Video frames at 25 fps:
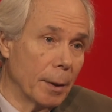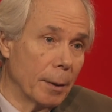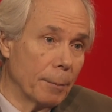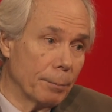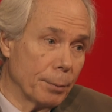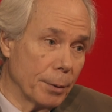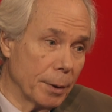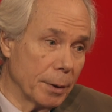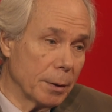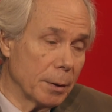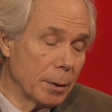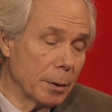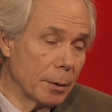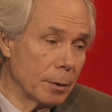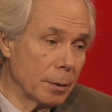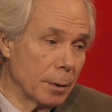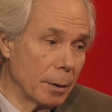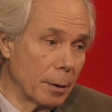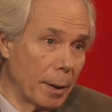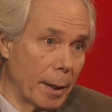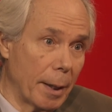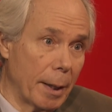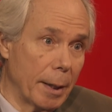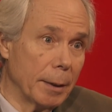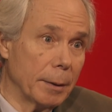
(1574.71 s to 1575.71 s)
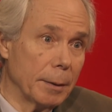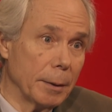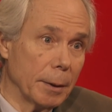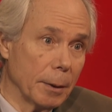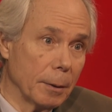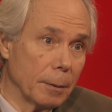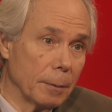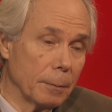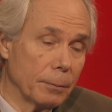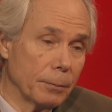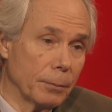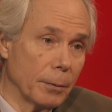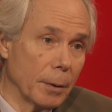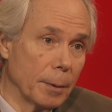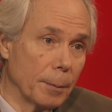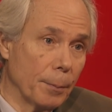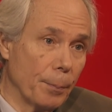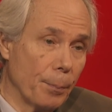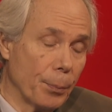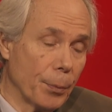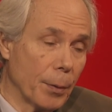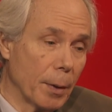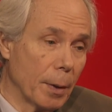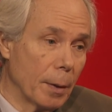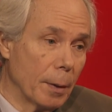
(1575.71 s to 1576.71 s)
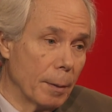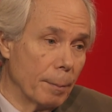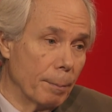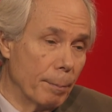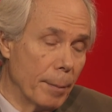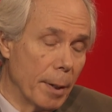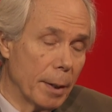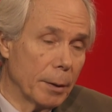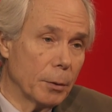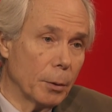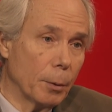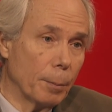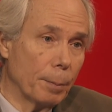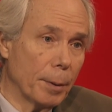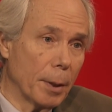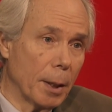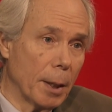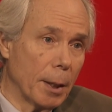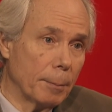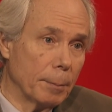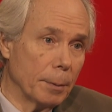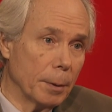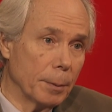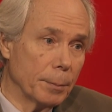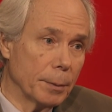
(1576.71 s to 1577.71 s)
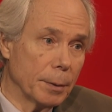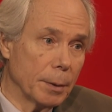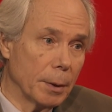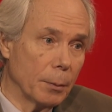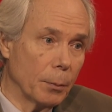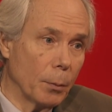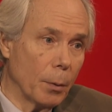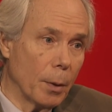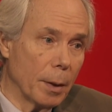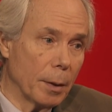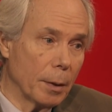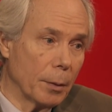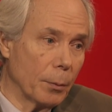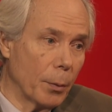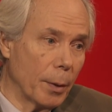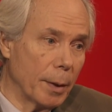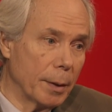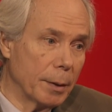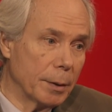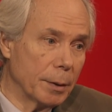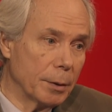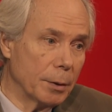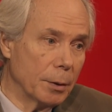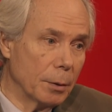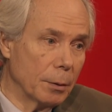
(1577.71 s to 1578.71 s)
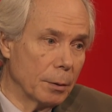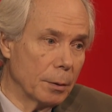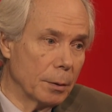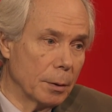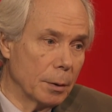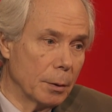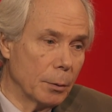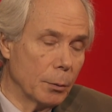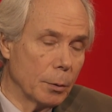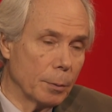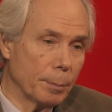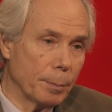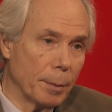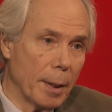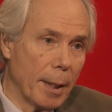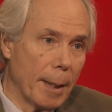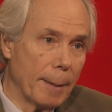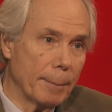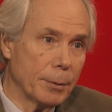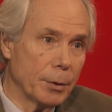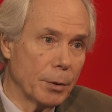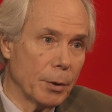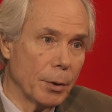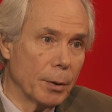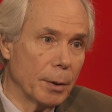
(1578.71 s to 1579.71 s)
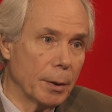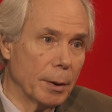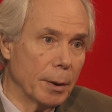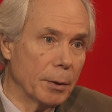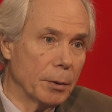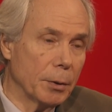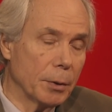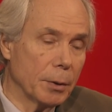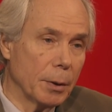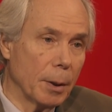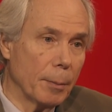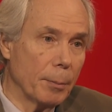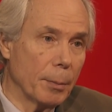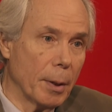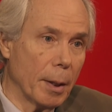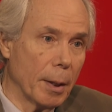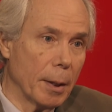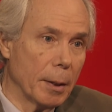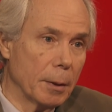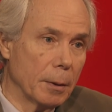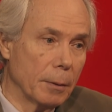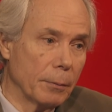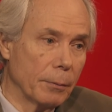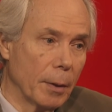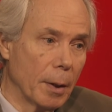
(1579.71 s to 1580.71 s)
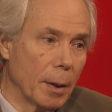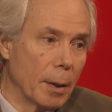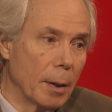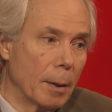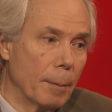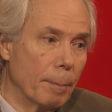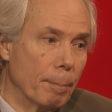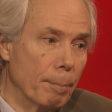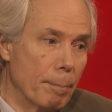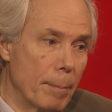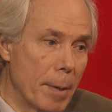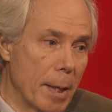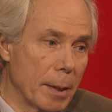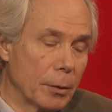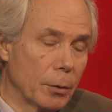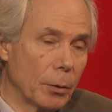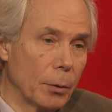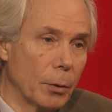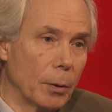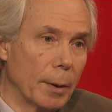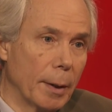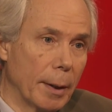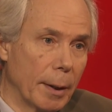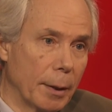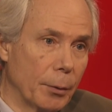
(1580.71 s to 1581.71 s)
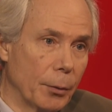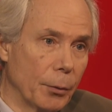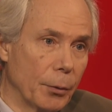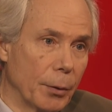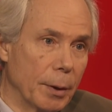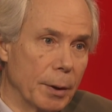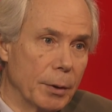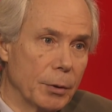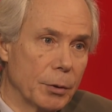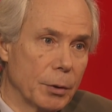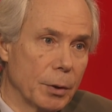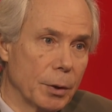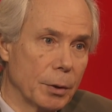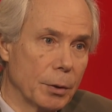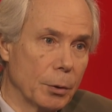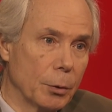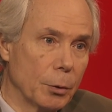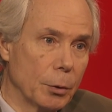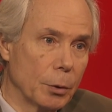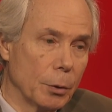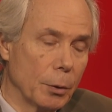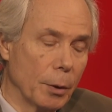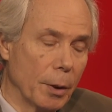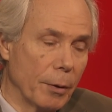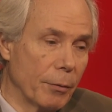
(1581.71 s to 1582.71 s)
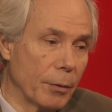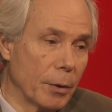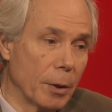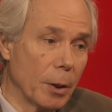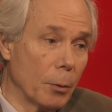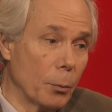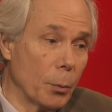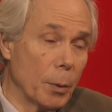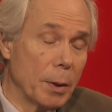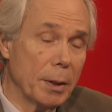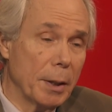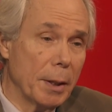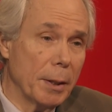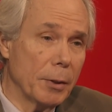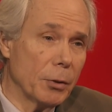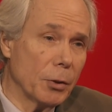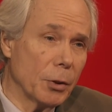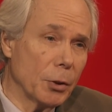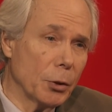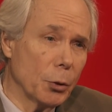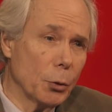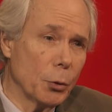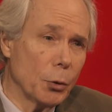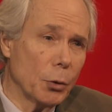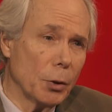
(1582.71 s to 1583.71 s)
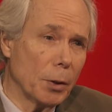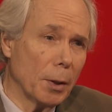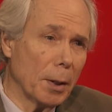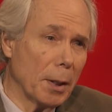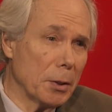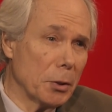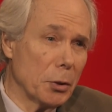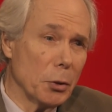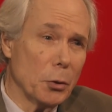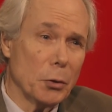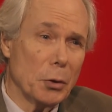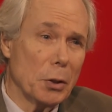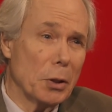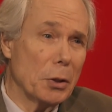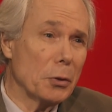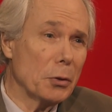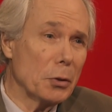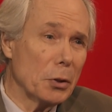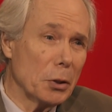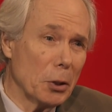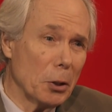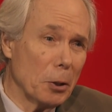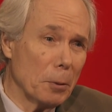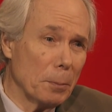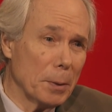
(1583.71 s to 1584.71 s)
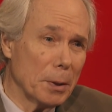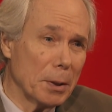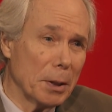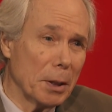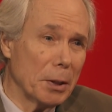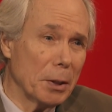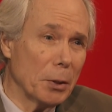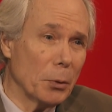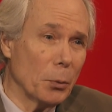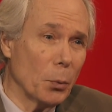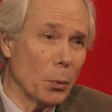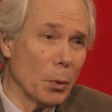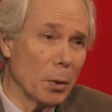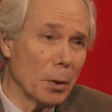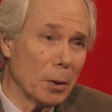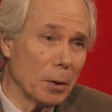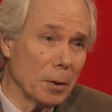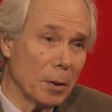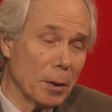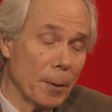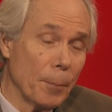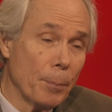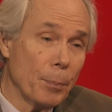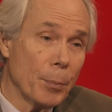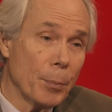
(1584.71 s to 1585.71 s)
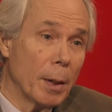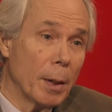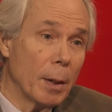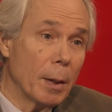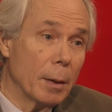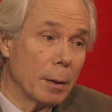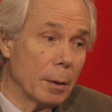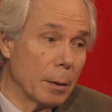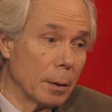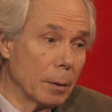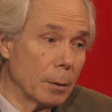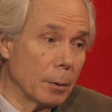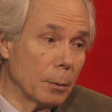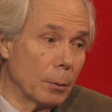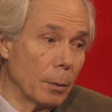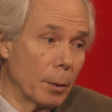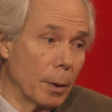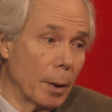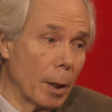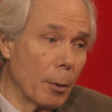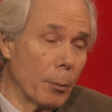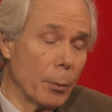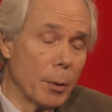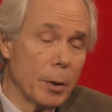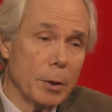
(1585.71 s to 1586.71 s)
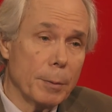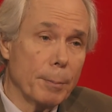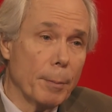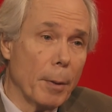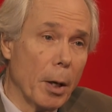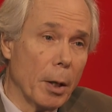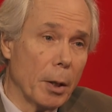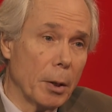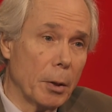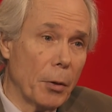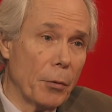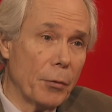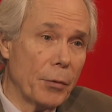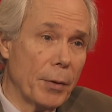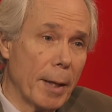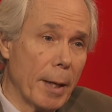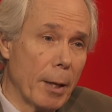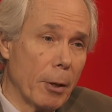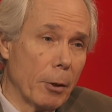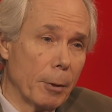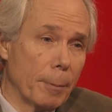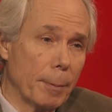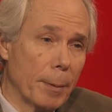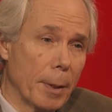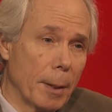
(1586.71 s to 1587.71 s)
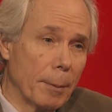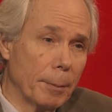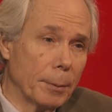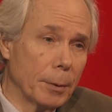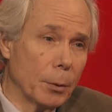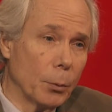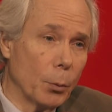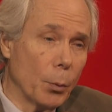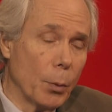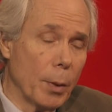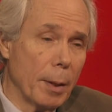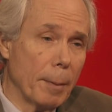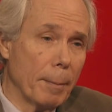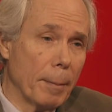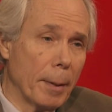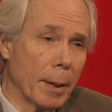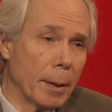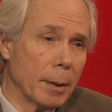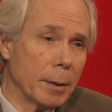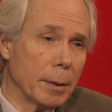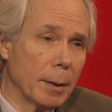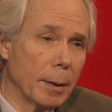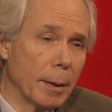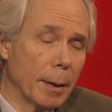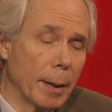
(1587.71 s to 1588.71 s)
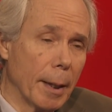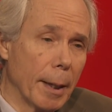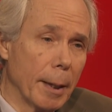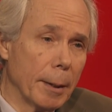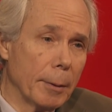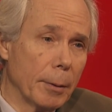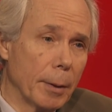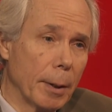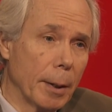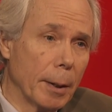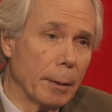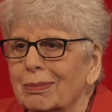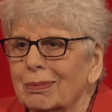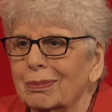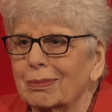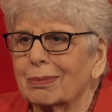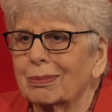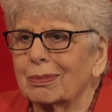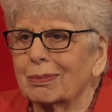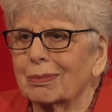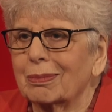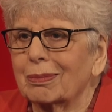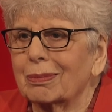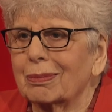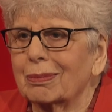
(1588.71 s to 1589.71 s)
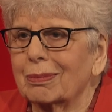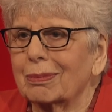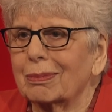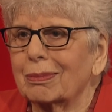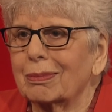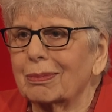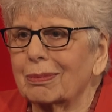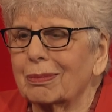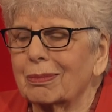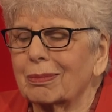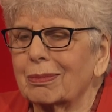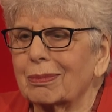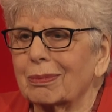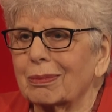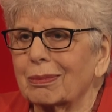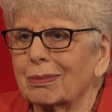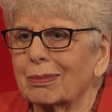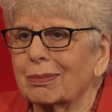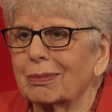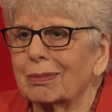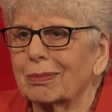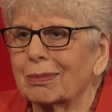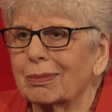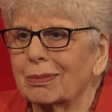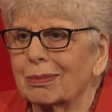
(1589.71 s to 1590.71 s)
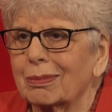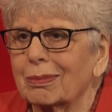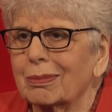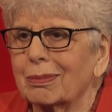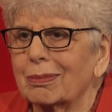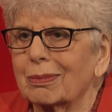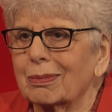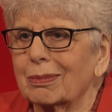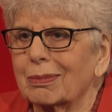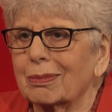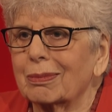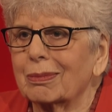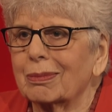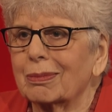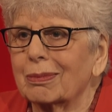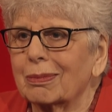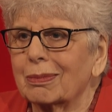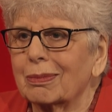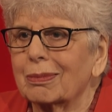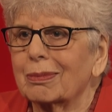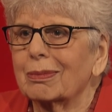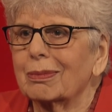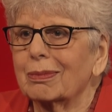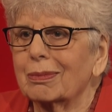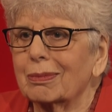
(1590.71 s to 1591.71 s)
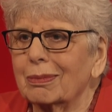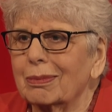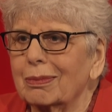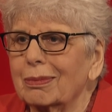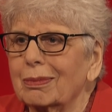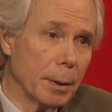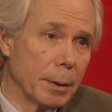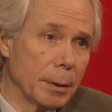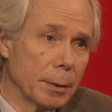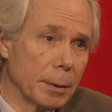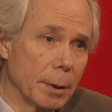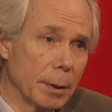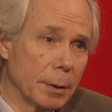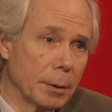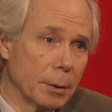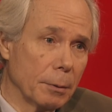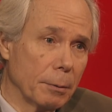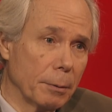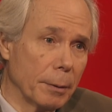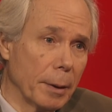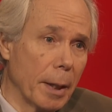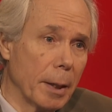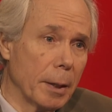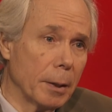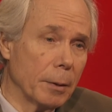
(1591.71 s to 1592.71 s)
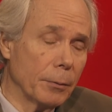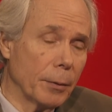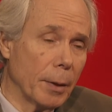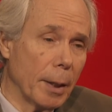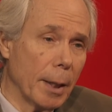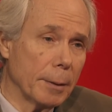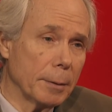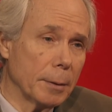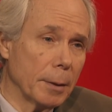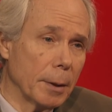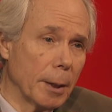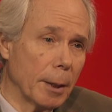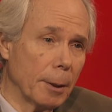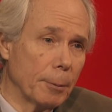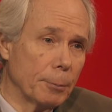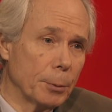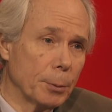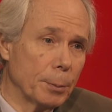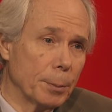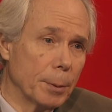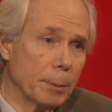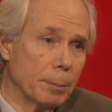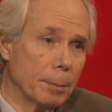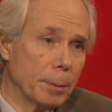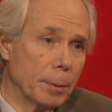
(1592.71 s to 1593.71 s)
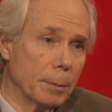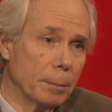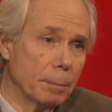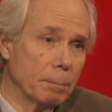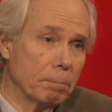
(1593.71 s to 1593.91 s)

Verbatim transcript: prisoners are ailing from mental problems, and one of the ways that you could do was perhaps turn it into some kind of mental health institution. Even though we deinstitutionalized those years ago because they didn't work. You know, are we smart enough now to be able to reimagine that and like take a place like Attica and turn it into a place that's creative and actually helps people?